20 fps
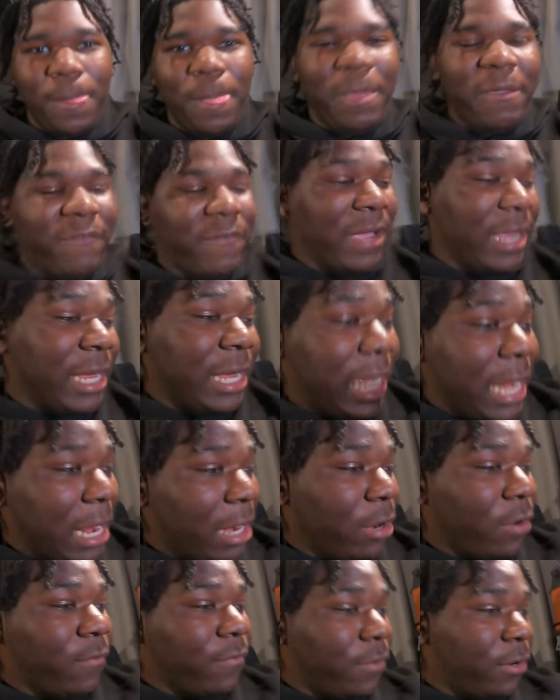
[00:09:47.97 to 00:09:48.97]
If I get
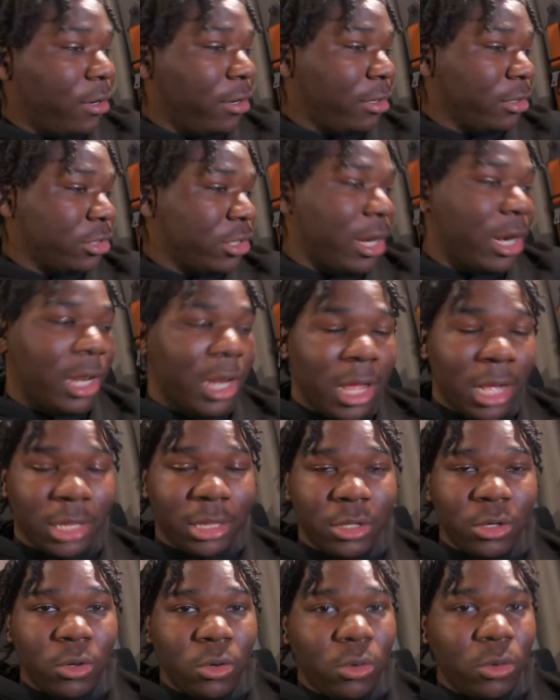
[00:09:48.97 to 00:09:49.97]
out over here and try to lock
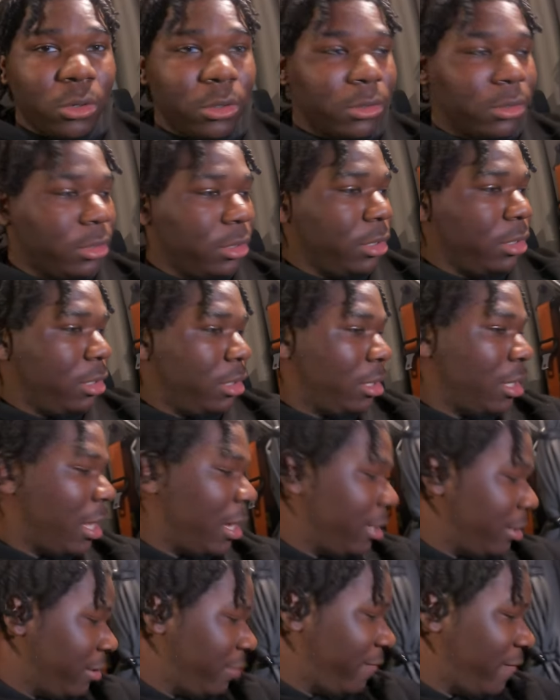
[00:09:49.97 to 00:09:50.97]
the door,
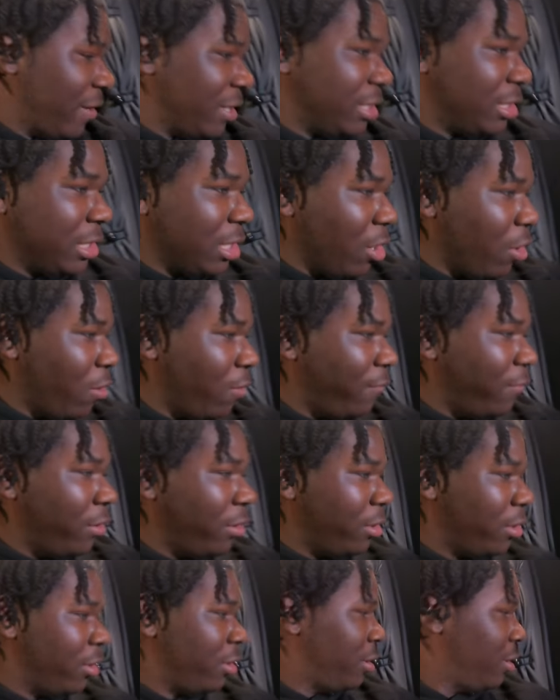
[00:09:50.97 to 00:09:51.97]
like if I just go over
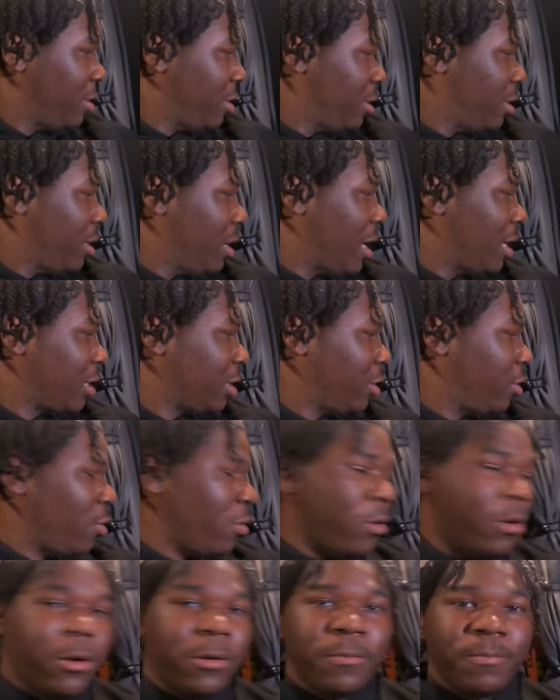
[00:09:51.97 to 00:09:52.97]
here, lock the
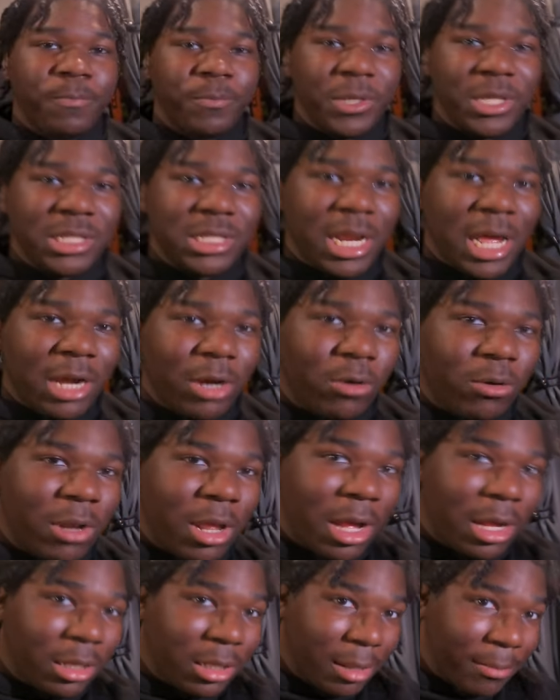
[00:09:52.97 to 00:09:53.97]
door, it's not gonna
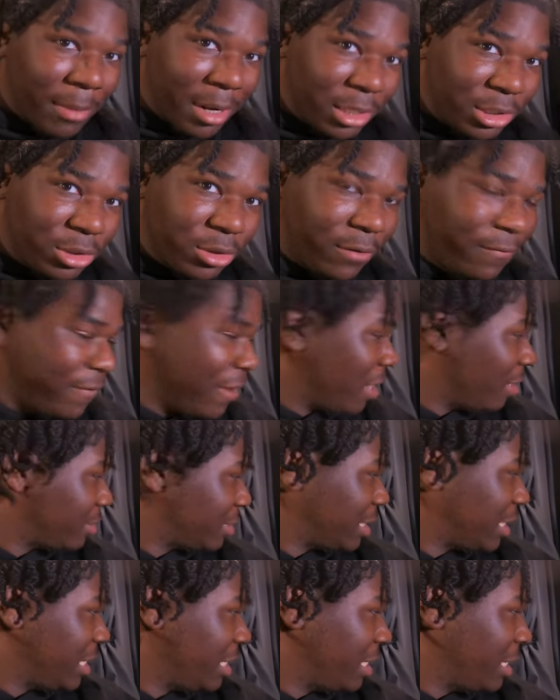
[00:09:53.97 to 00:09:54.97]
lock. I'm not sure if y'all
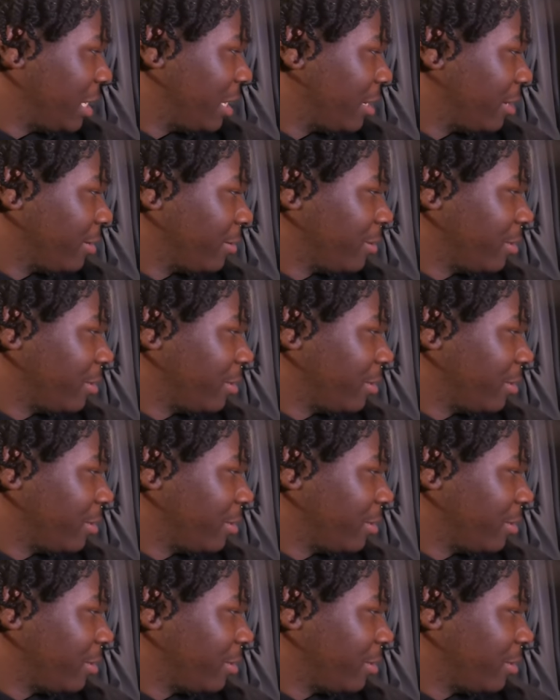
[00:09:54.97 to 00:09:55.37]
seen that,